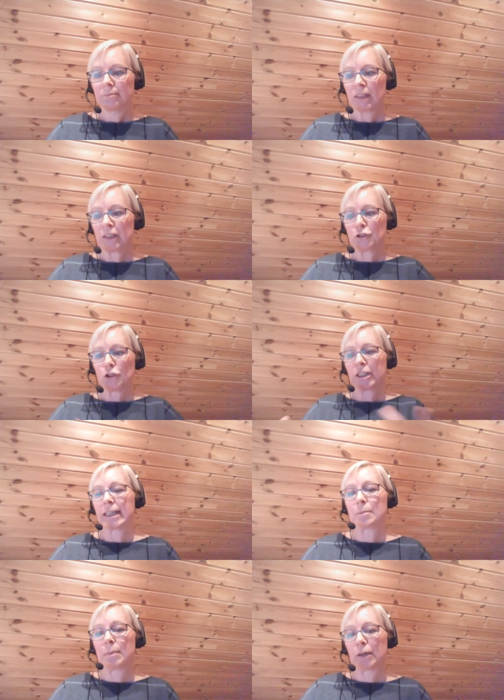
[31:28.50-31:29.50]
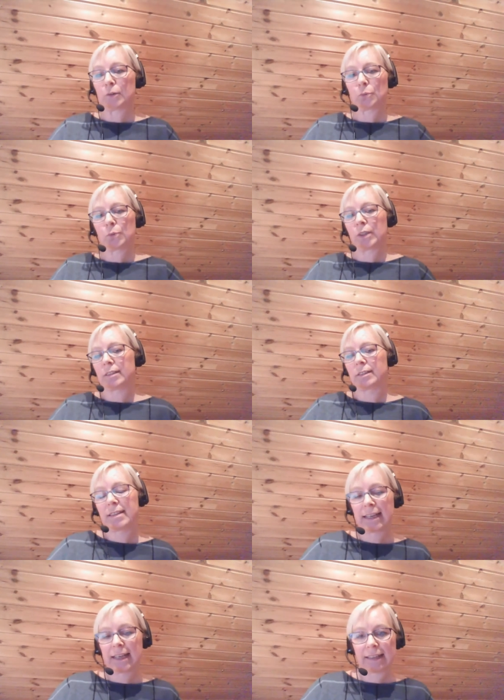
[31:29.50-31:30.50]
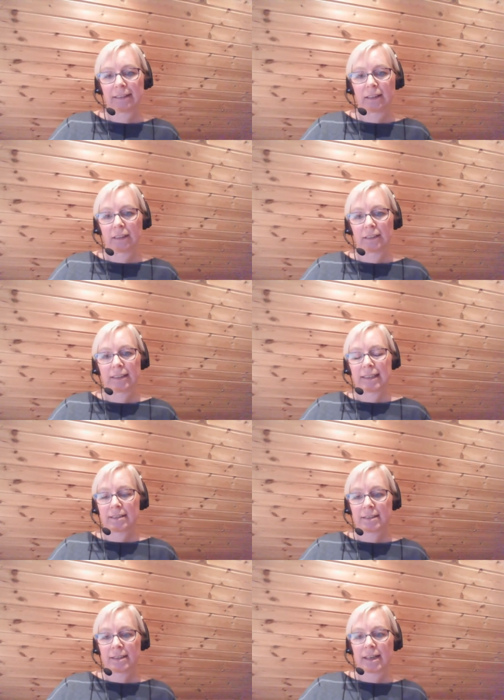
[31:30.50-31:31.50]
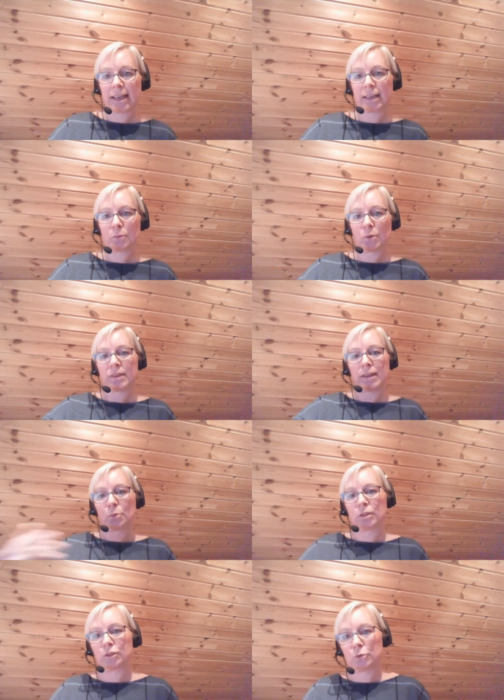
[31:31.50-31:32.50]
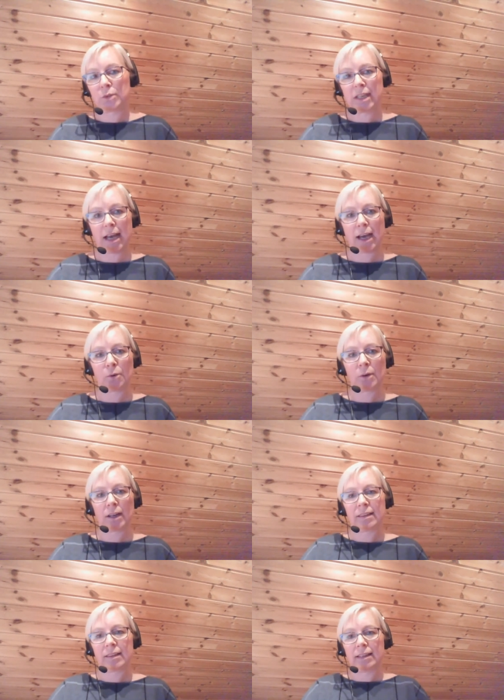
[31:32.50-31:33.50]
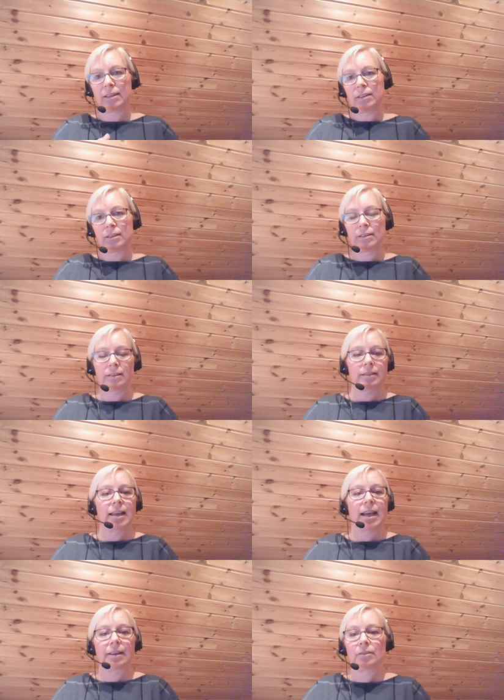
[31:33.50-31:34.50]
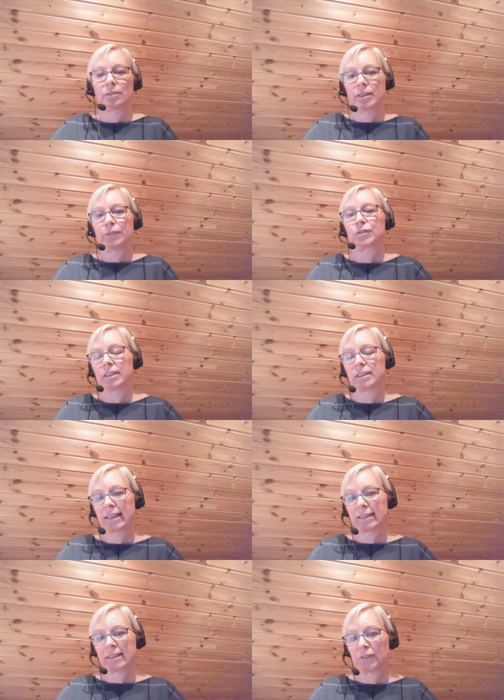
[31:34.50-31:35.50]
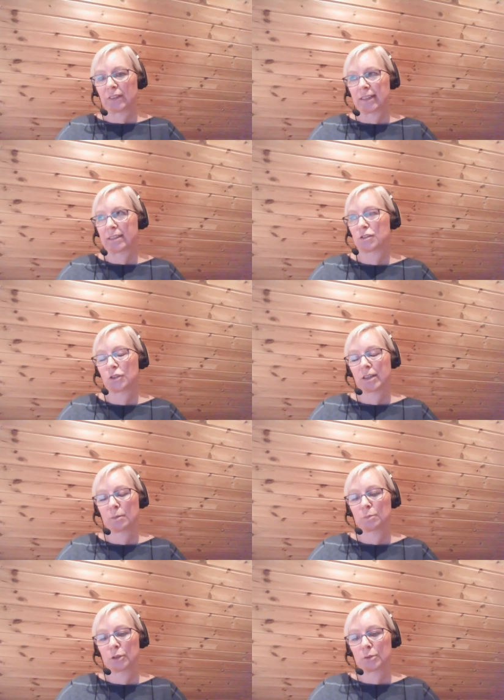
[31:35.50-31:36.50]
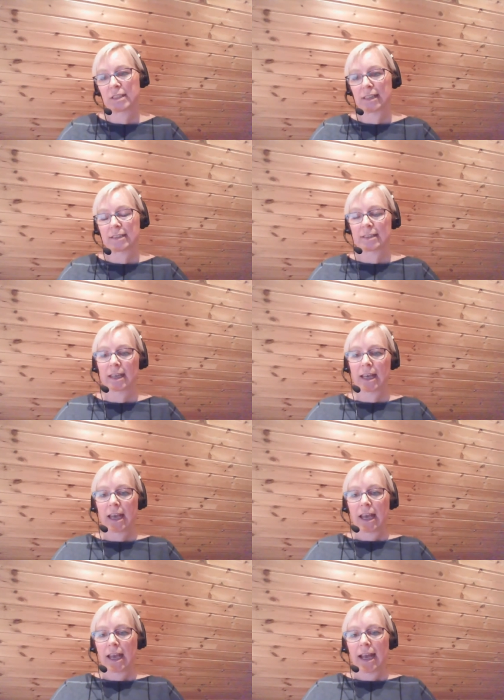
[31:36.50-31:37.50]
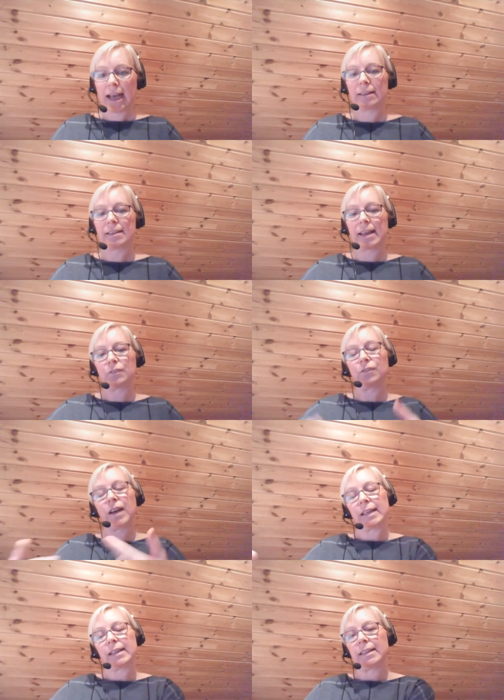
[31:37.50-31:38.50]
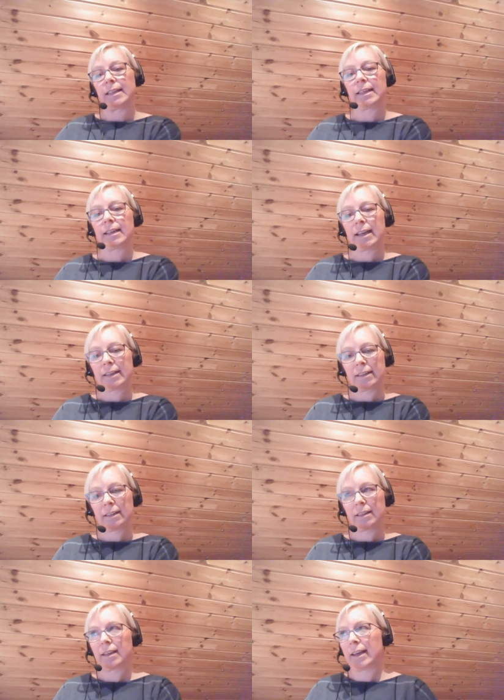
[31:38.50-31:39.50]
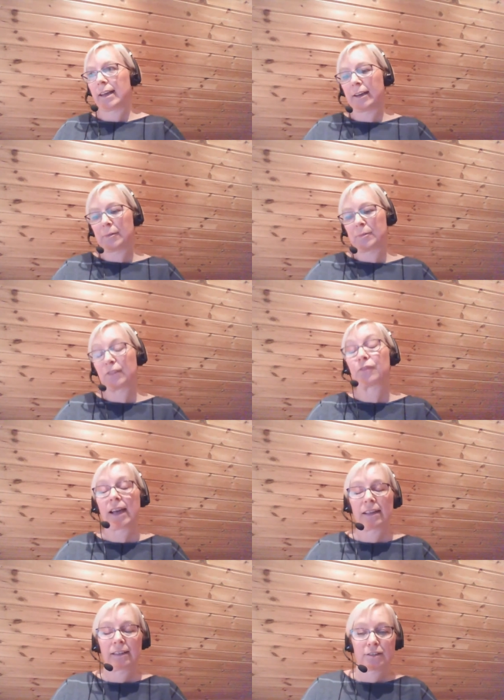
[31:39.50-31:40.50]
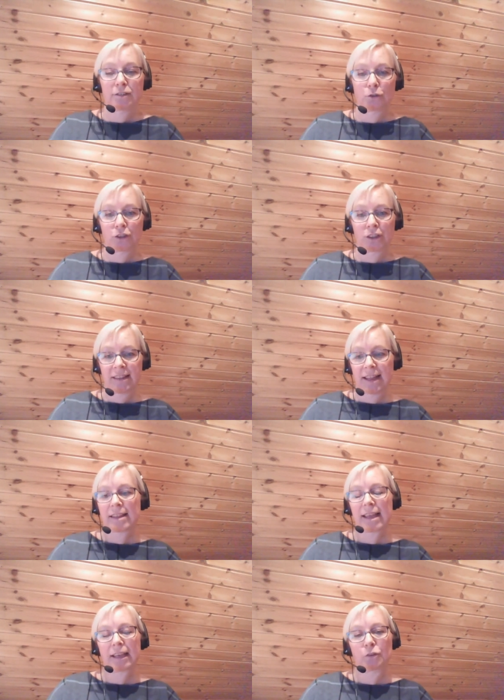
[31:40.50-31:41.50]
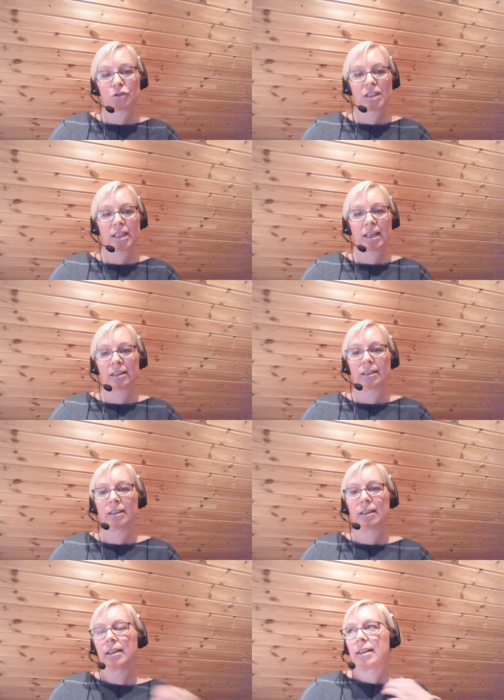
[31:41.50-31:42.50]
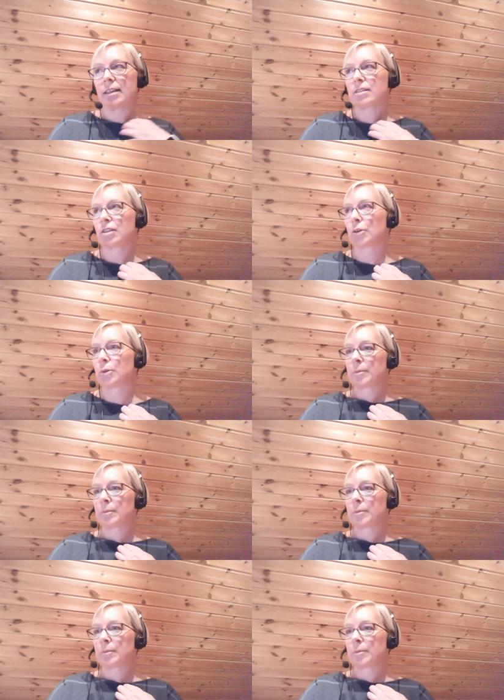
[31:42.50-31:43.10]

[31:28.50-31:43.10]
talking about what they had done yesterday, what they will do now, and then, yeah, different activities during the process and then finally and uh, um, a final story that they could share so